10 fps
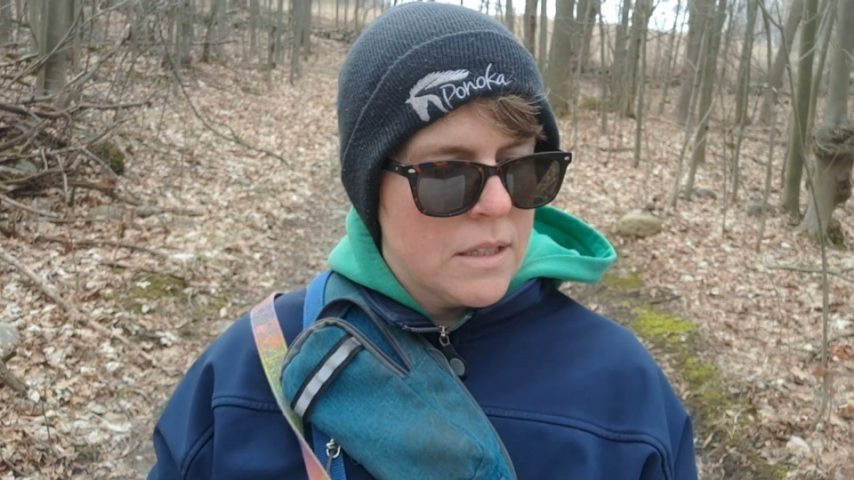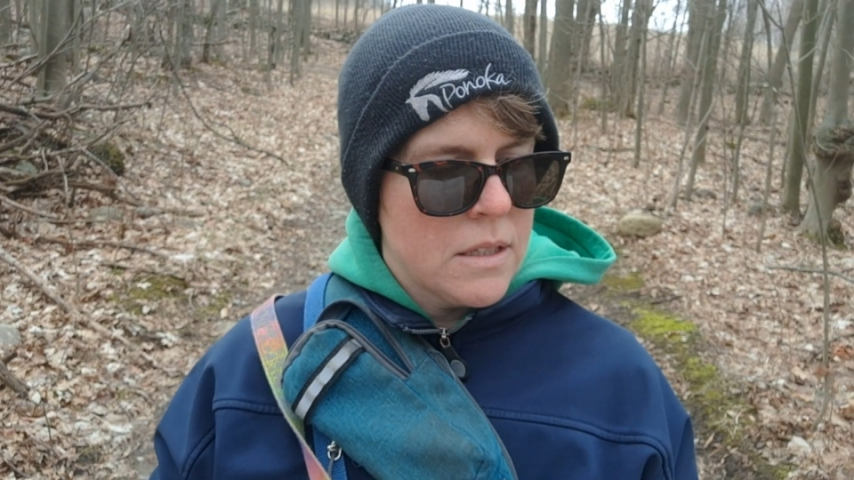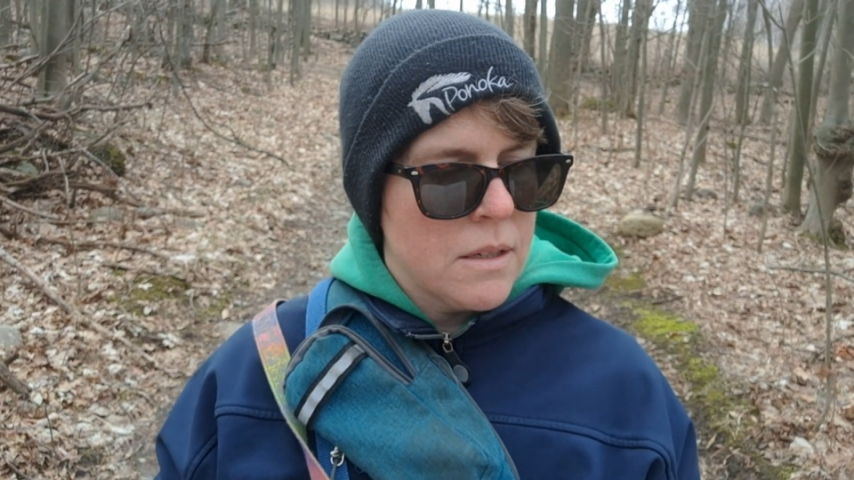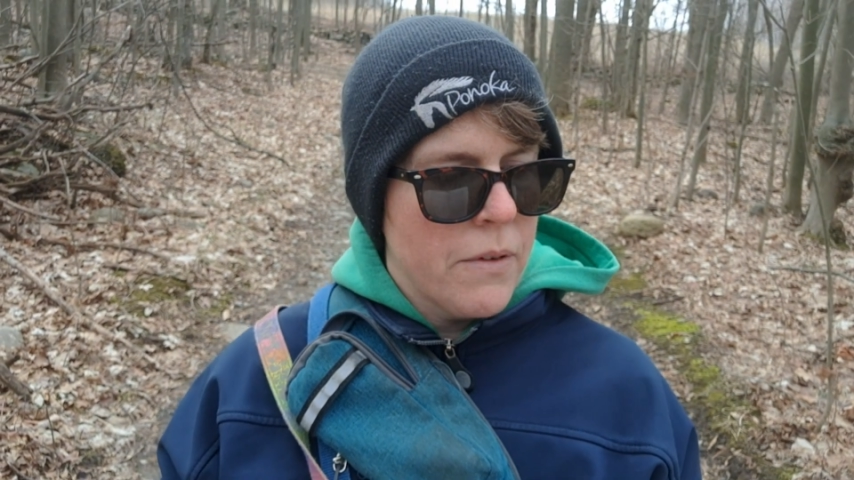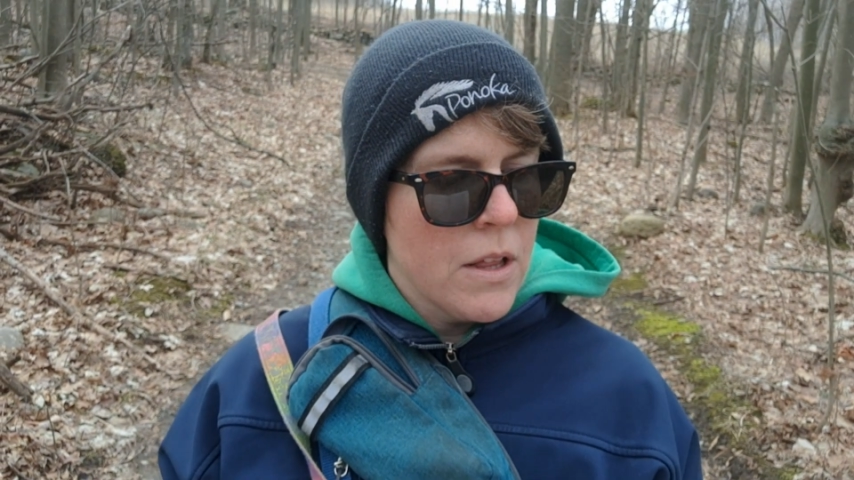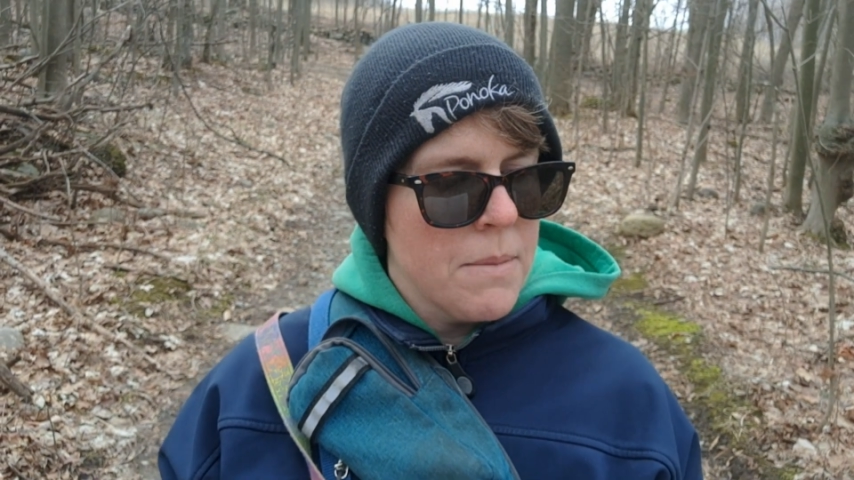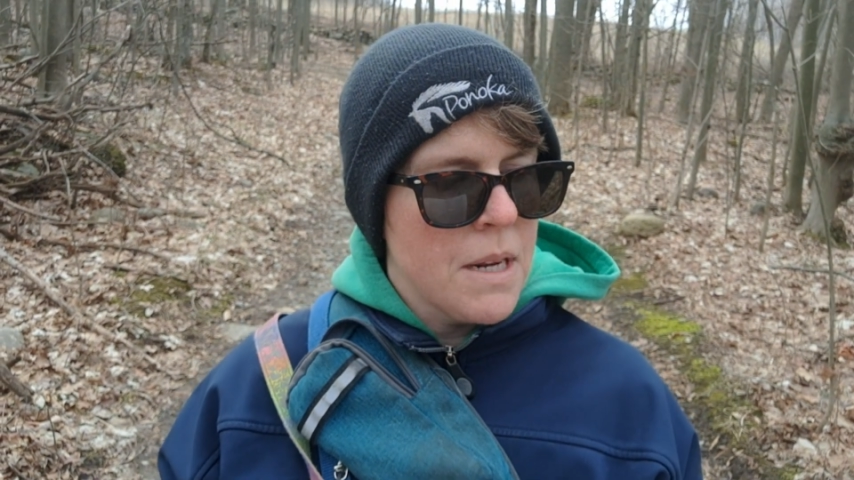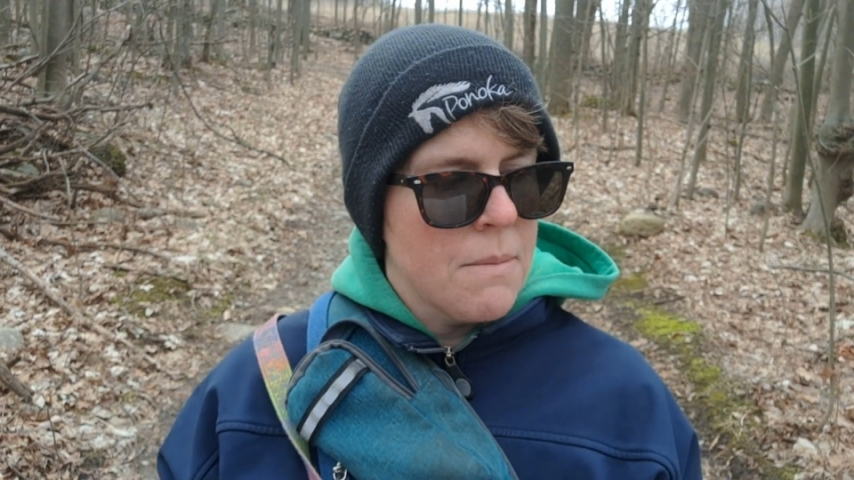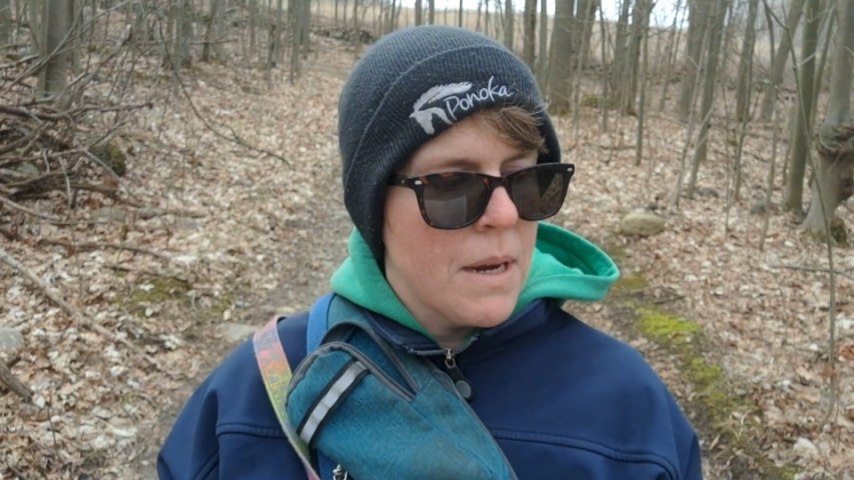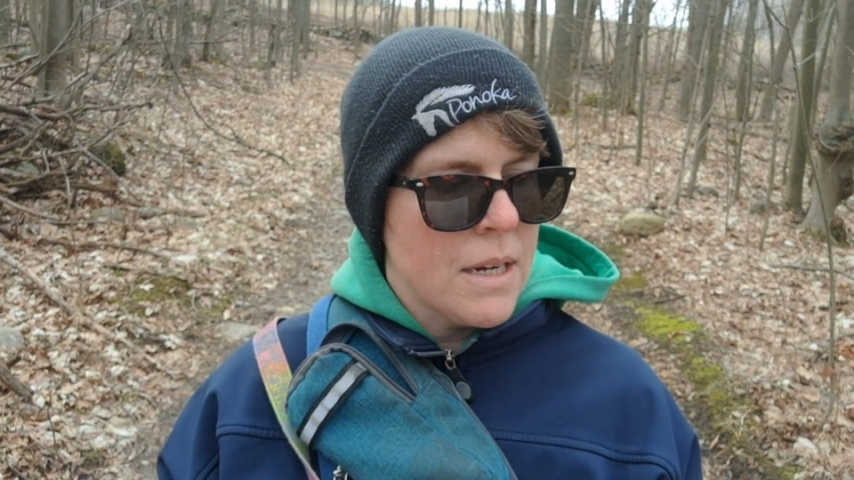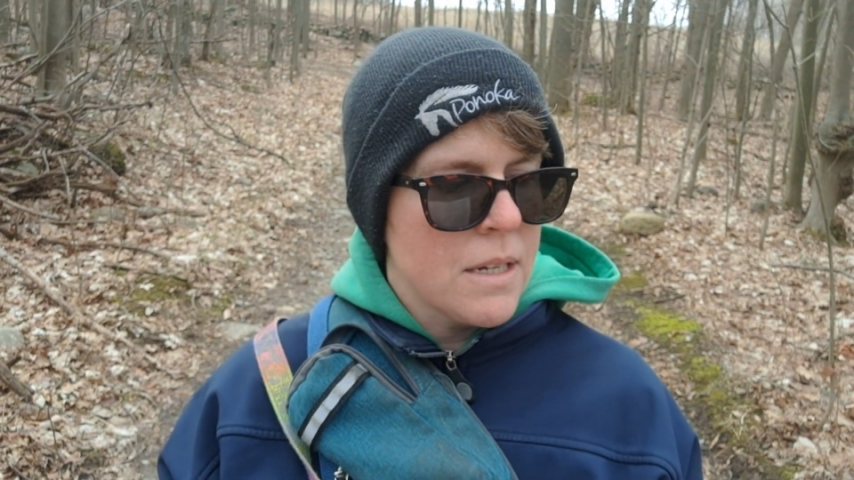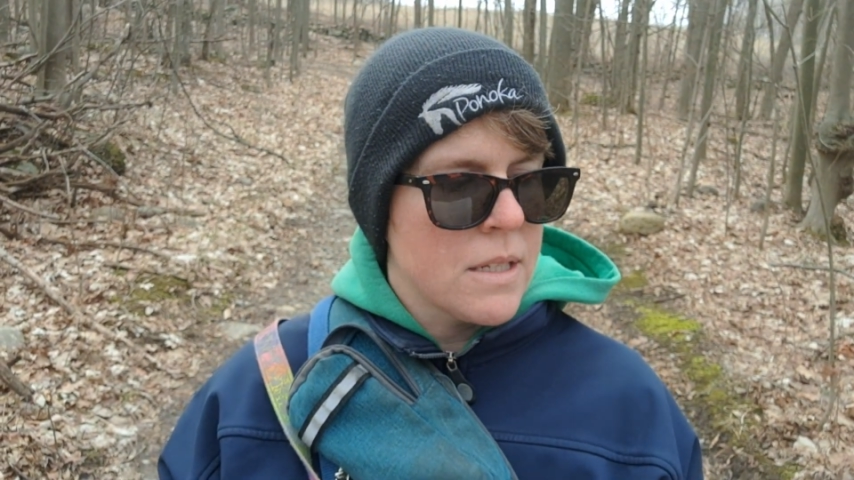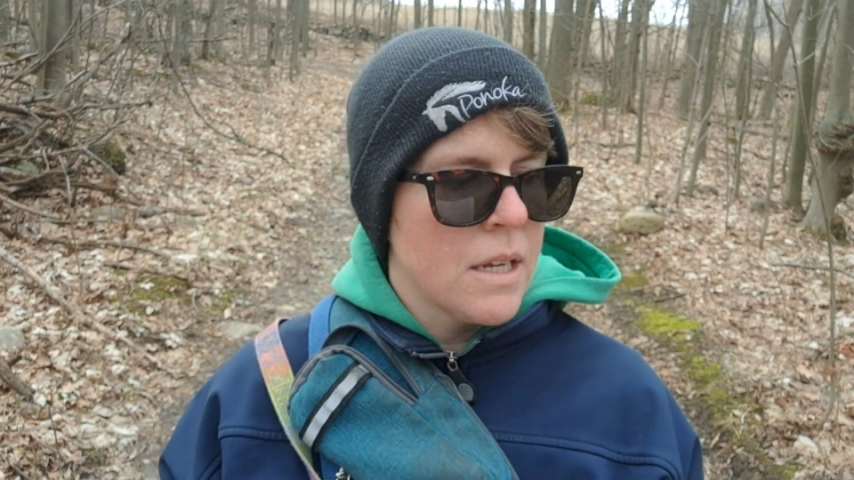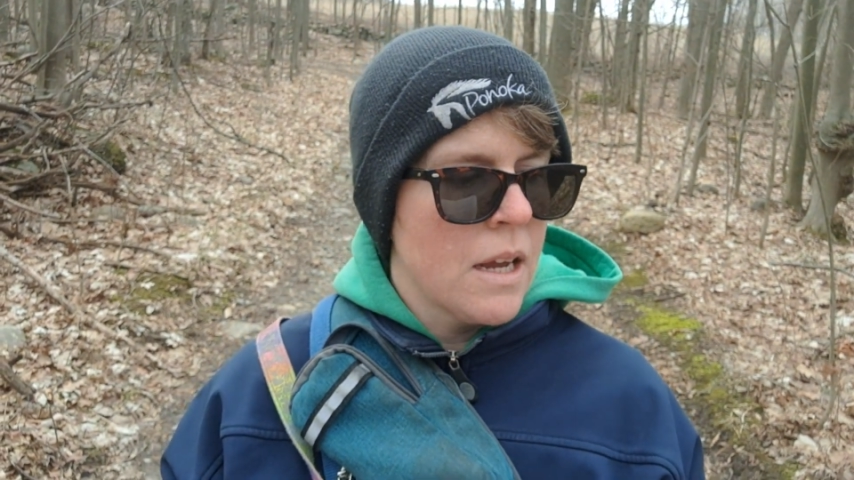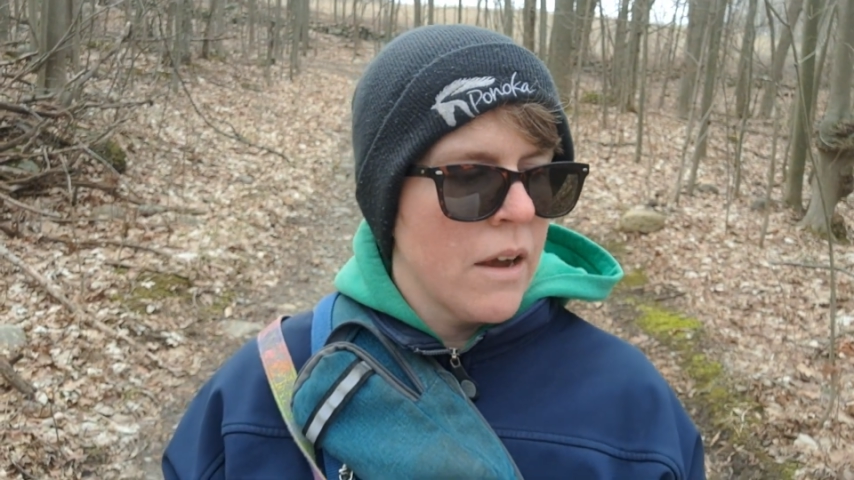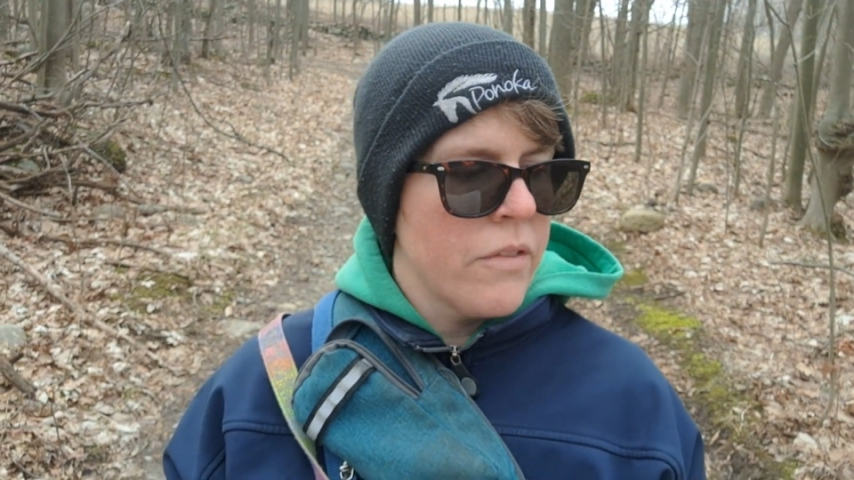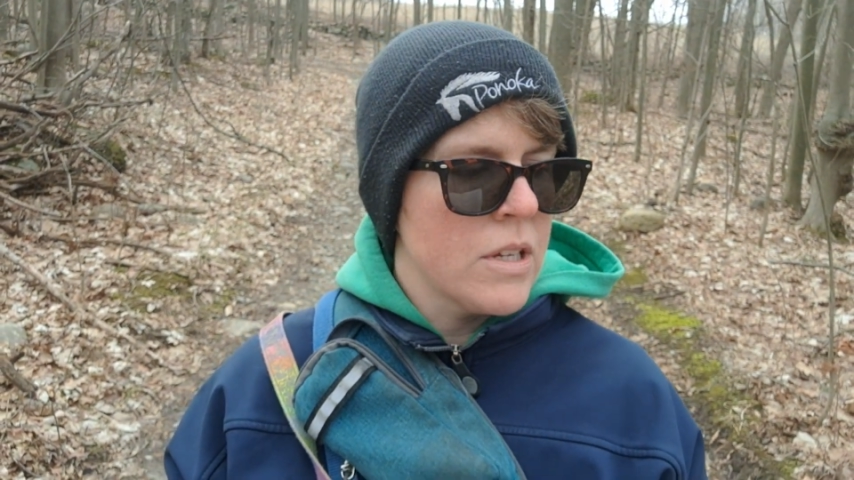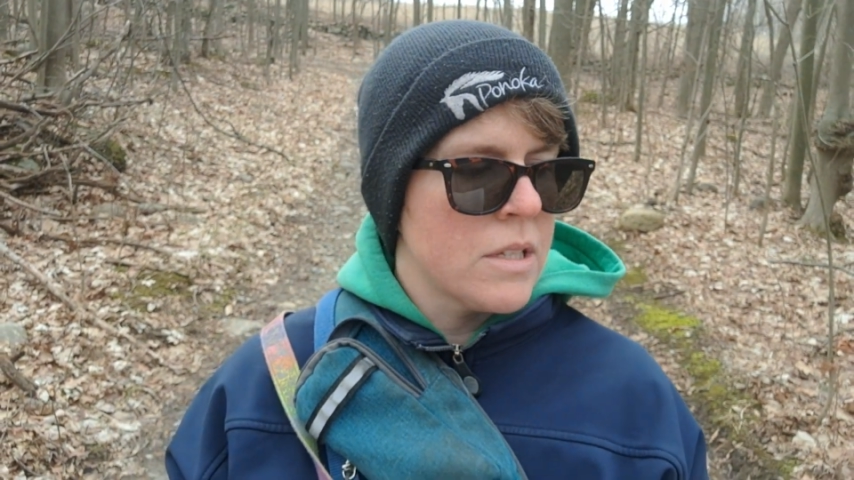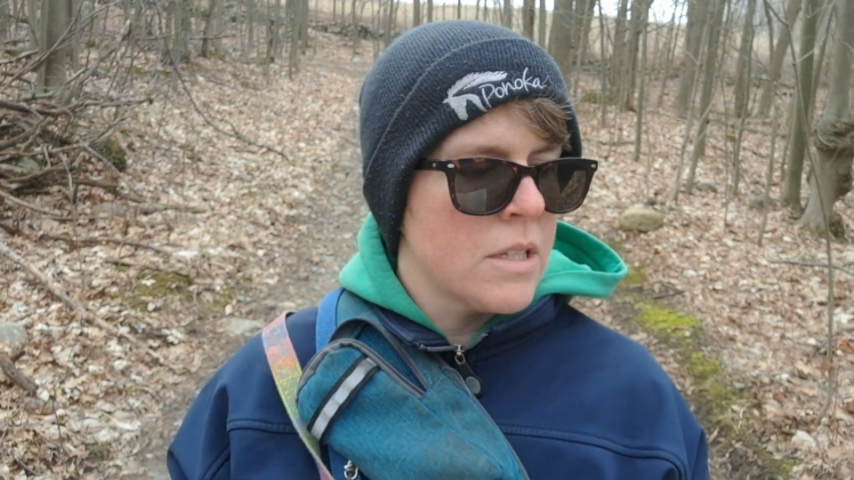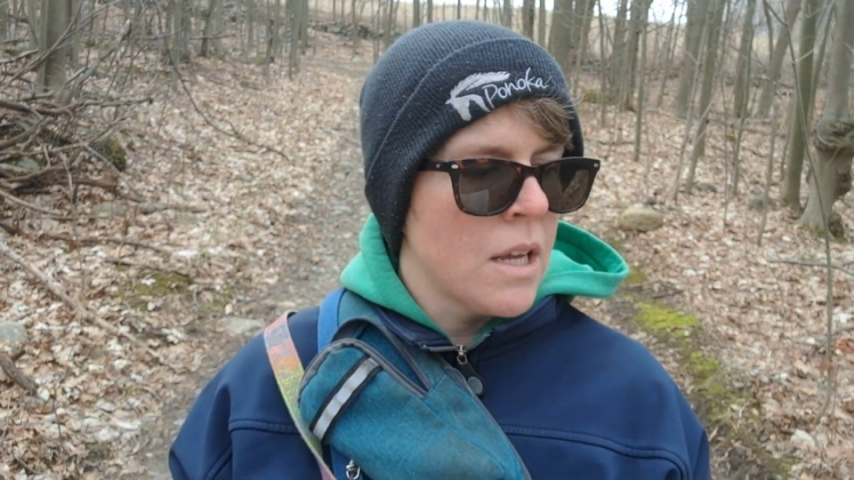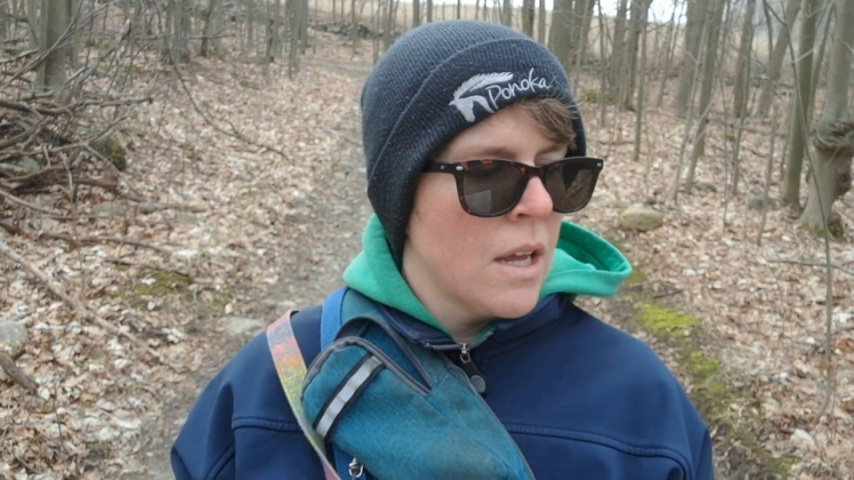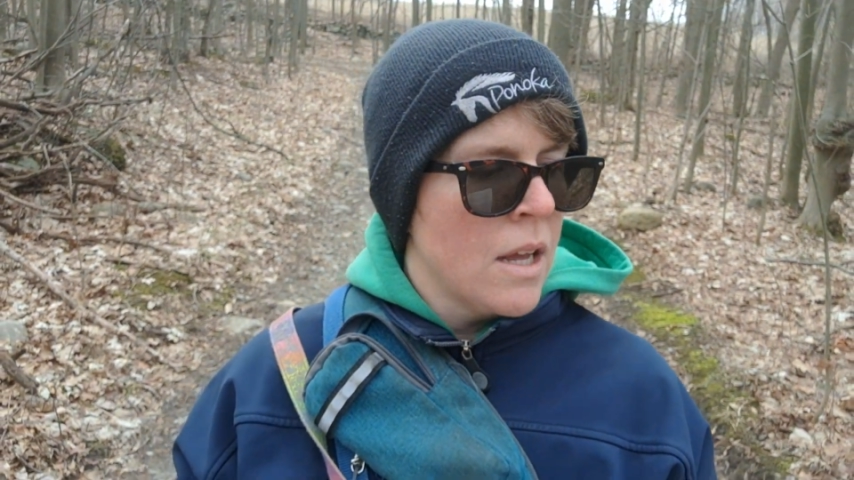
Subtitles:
is the development and maintenance of this